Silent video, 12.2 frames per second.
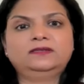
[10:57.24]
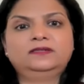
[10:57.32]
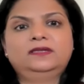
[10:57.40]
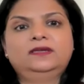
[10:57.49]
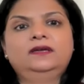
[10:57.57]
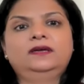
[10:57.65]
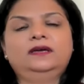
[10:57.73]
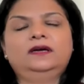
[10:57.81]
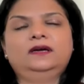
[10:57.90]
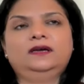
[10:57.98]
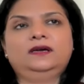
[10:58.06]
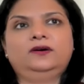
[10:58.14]

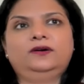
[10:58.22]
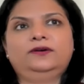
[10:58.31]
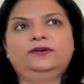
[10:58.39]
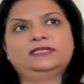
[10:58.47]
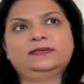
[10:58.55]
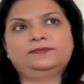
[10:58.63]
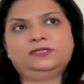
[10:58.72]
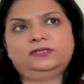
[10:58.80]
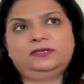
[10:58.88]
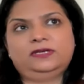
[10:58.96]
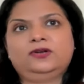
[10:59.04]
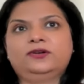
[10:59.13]
or a
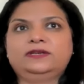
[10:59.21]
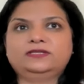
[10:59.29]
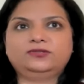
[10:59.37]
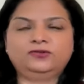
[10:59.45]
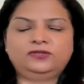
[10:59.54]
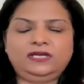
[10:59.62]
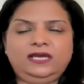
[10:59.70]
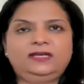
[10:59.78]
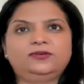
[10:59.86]
subsidiary or an associate or a